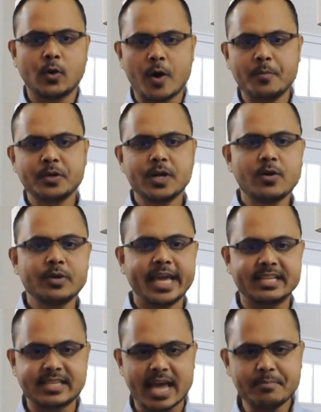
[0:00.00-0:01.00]
Common noun
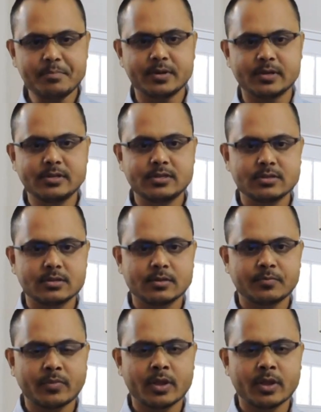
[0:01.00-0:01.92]
examples.